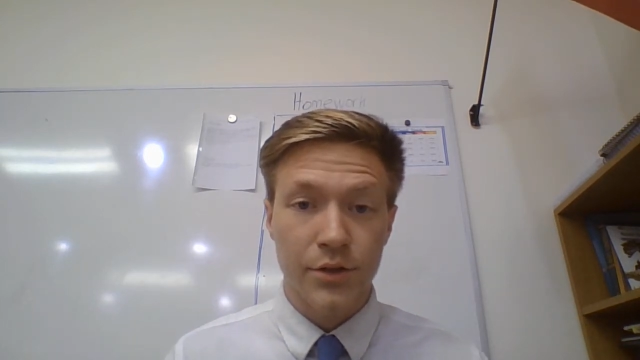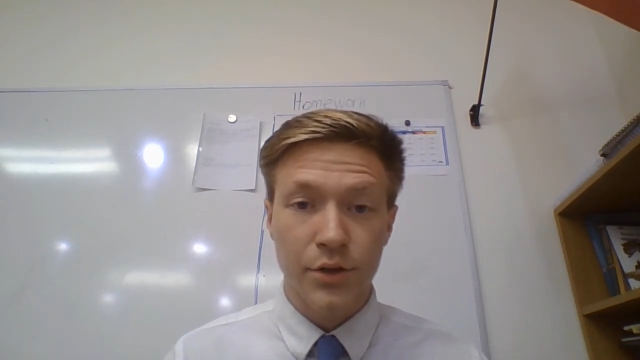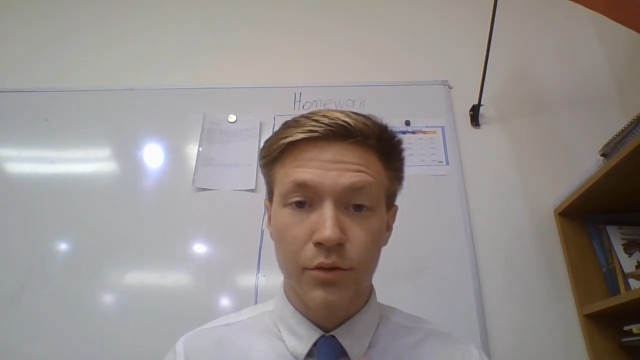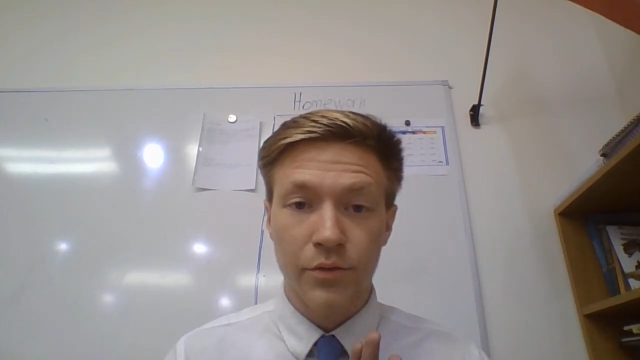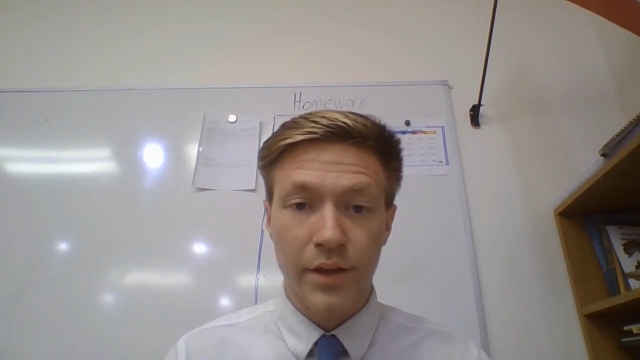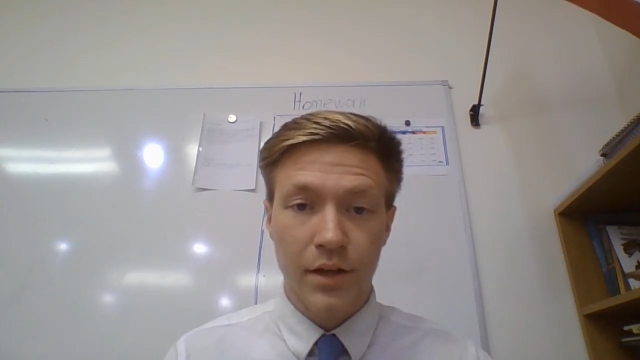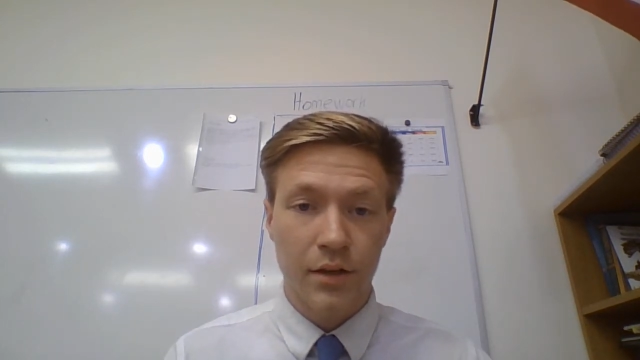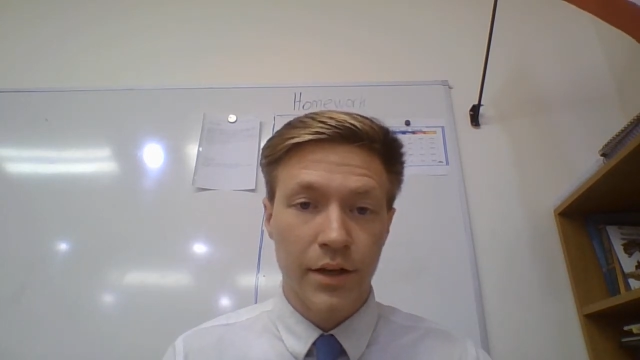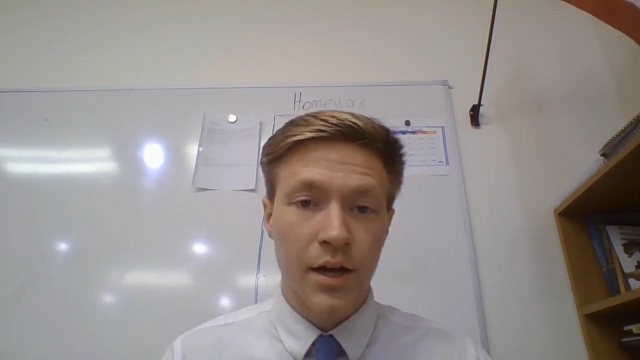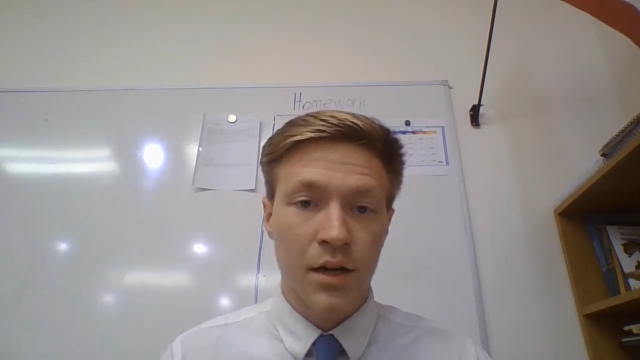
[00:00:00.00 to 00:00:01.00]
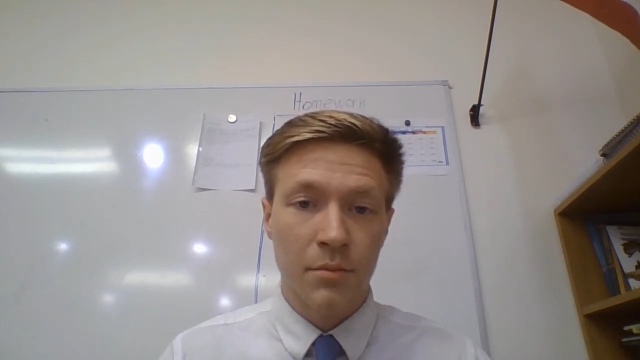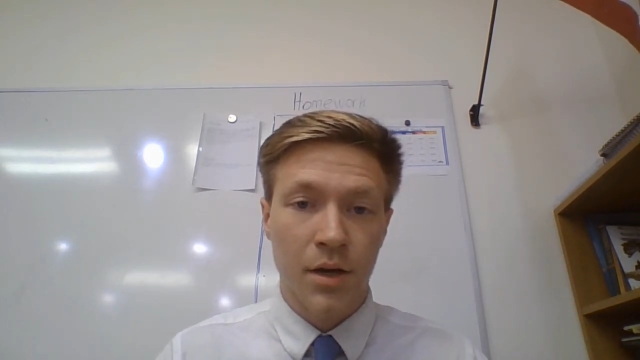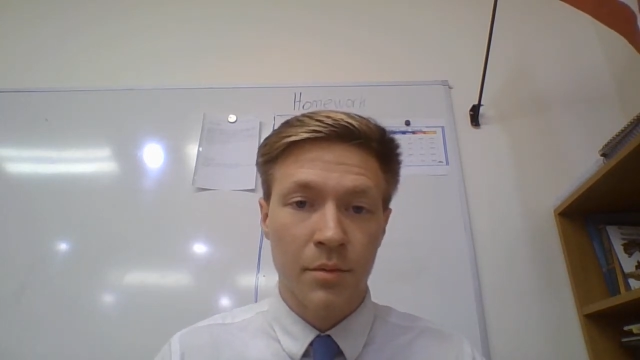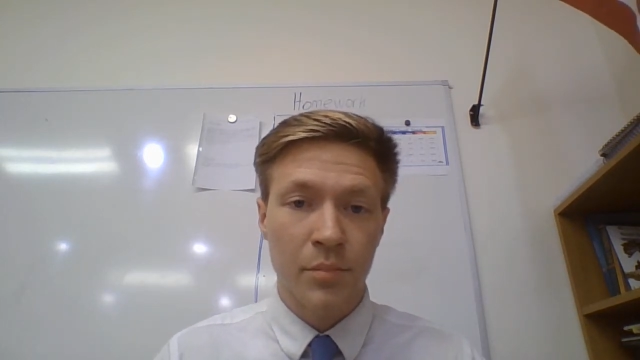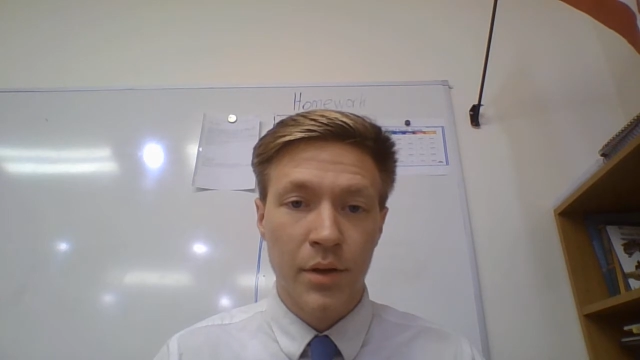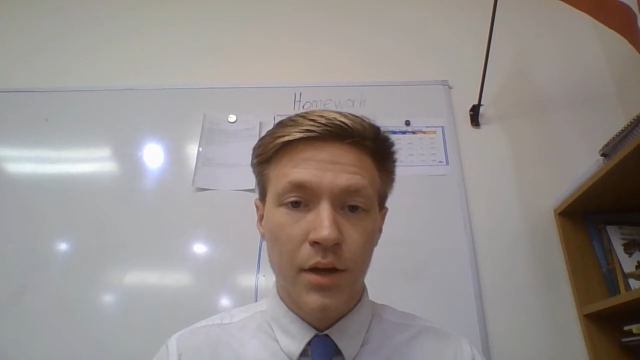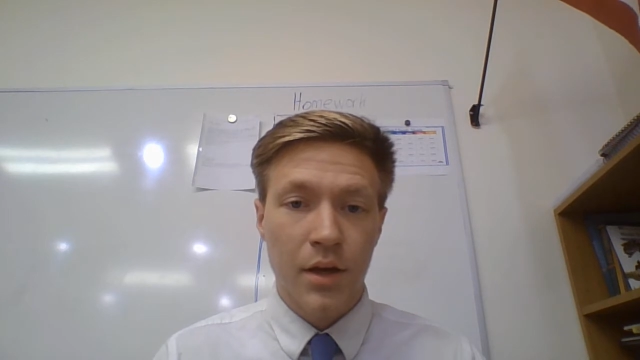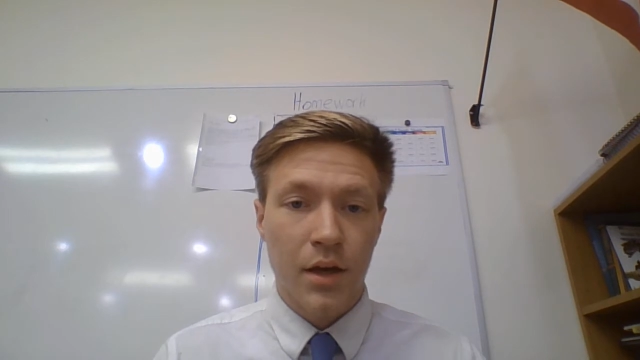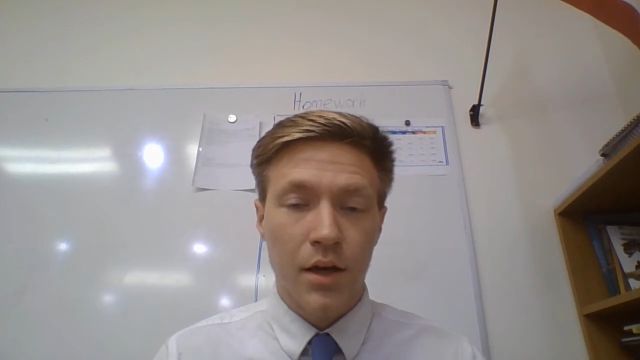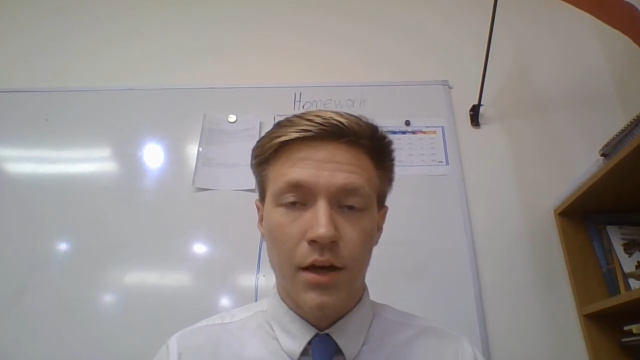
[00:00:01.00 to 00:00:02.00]
So then I'll knock them up
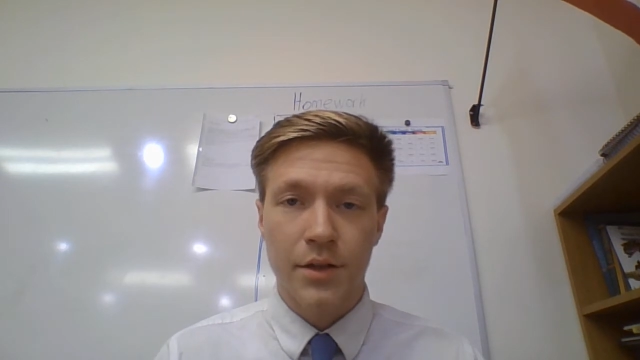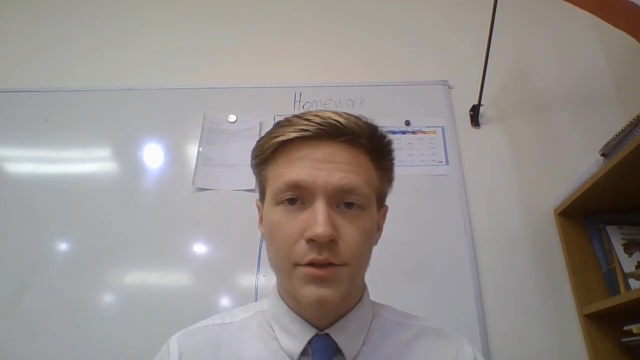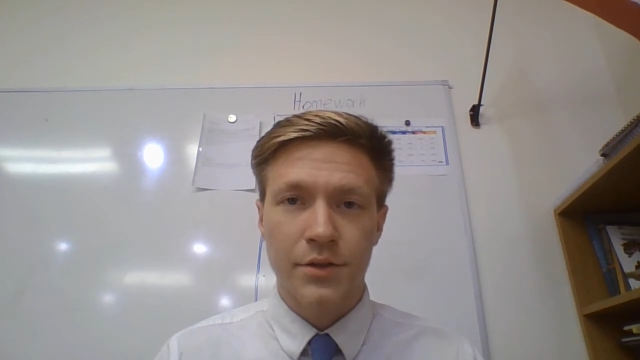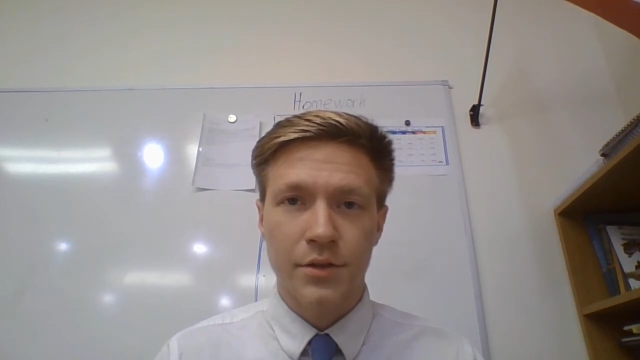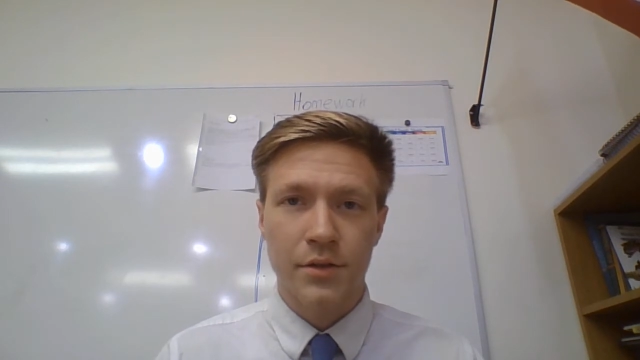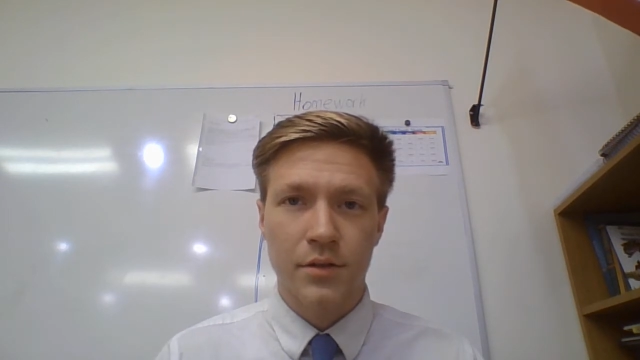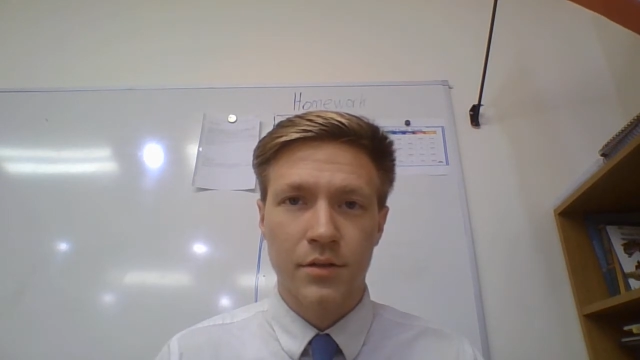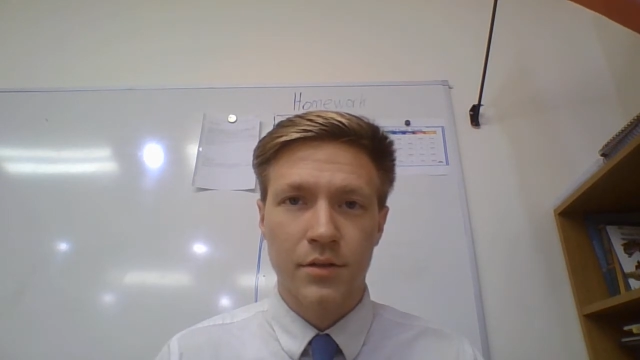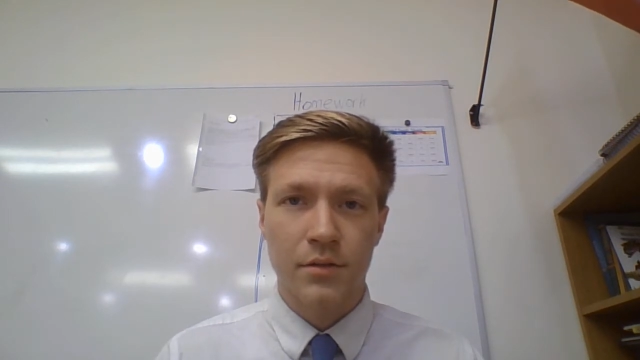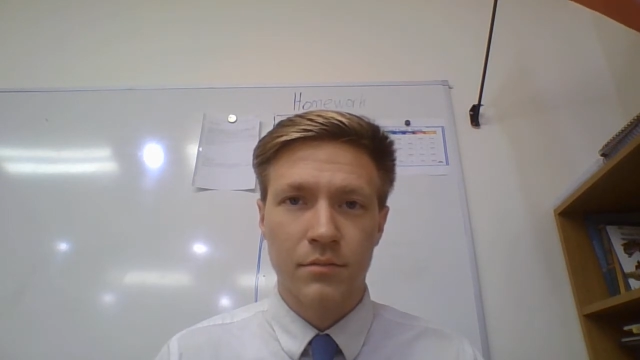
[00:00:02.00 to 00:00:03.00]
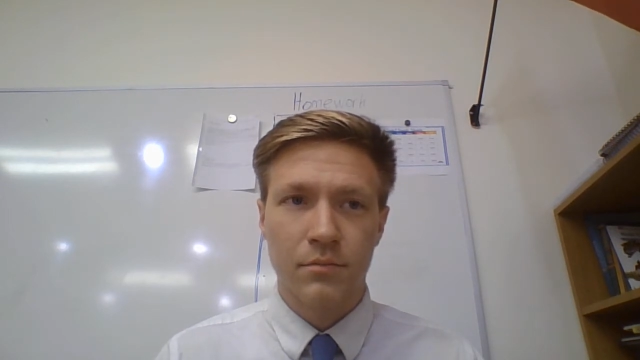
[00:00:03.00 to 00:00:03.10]
a certain